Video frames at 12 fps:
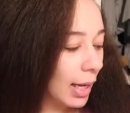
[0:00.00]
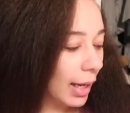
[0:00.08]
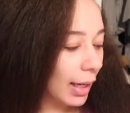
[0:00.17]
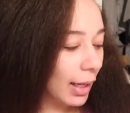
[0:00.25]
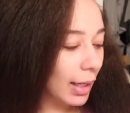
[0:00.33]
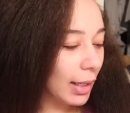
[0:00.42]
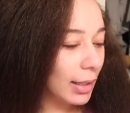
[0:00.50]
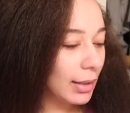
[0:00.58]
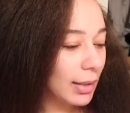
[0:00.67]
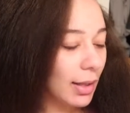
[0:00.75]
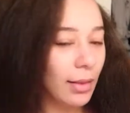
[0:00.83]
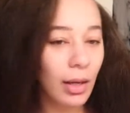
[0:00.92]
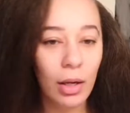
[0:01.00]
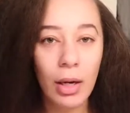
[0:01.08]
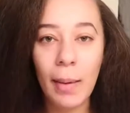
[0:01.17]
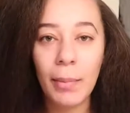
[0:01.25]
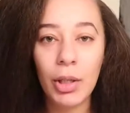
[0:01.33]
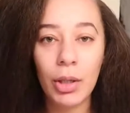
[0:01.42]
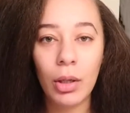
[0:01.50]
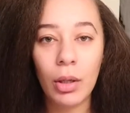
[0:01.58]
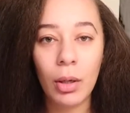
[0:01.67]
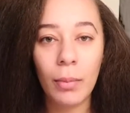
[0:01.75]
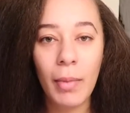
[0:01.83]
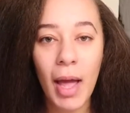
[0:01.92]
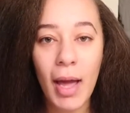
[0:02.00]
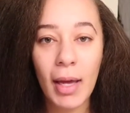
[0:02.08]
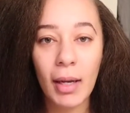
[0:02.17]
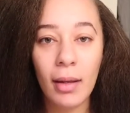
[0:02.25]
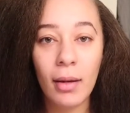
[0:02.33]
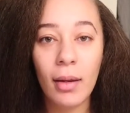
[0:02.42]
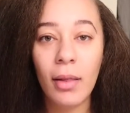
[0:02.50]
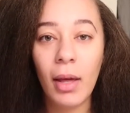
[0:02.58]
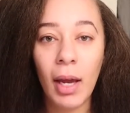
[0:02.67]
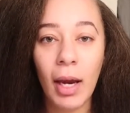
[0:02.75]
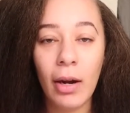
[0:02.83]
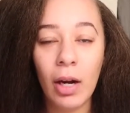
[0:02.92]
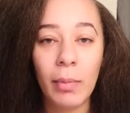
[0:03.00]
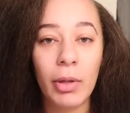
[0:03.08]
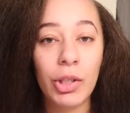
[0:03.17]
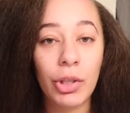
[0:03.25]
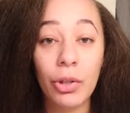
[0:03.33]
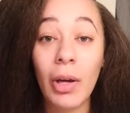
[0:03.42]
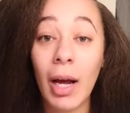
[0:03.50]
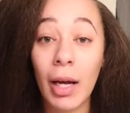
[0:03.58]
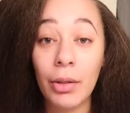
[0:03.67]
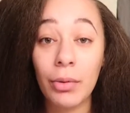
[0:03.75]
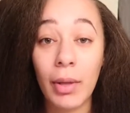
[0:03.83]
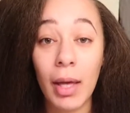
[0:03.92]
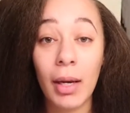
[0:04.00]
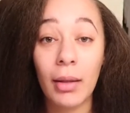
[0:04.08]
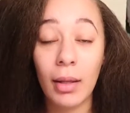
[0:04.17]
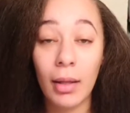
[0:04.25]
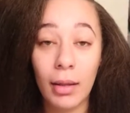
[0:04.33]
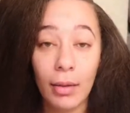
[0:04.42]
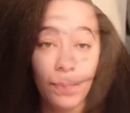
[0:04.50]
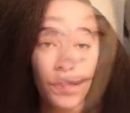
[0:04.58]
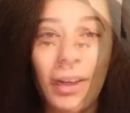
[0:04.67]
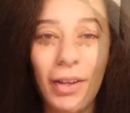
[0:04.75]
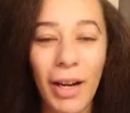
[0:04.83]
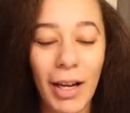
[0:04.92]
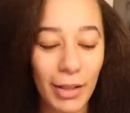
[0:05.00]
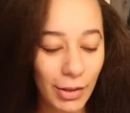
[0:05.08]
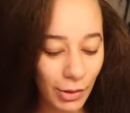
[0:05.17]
and then I'm gonna um, add in the hair, and I'm gonna show you how I do that in the end. All right, you guys.